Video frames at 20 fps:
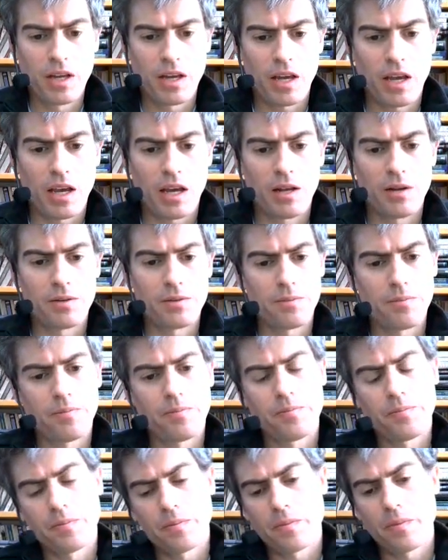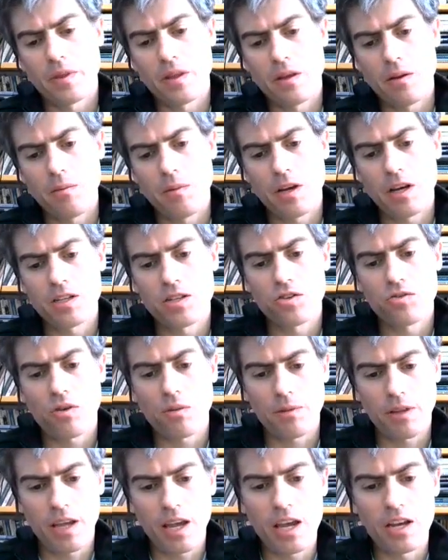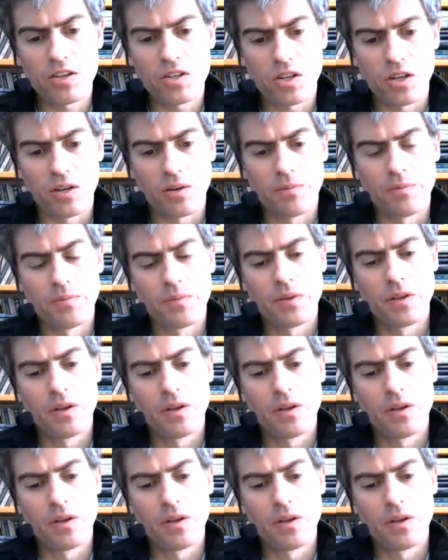And because there's replication,